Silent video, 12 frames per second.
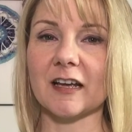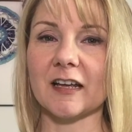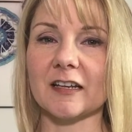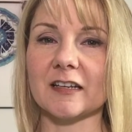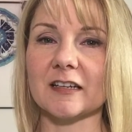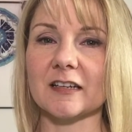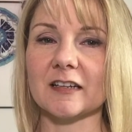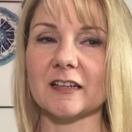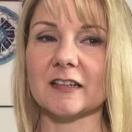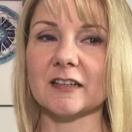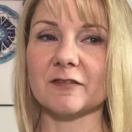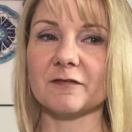and
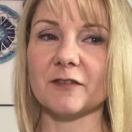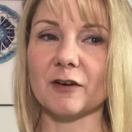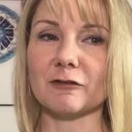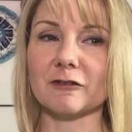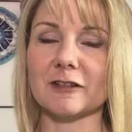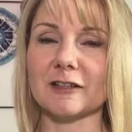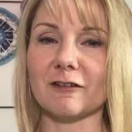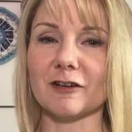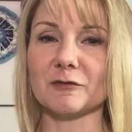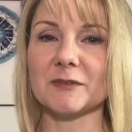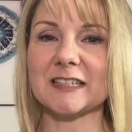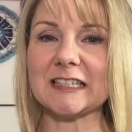the
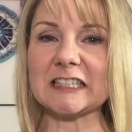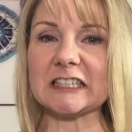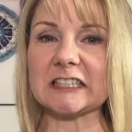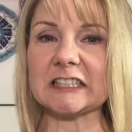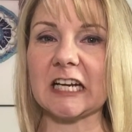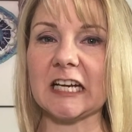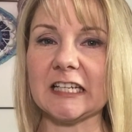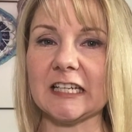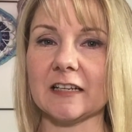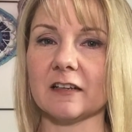yarn was like shiny,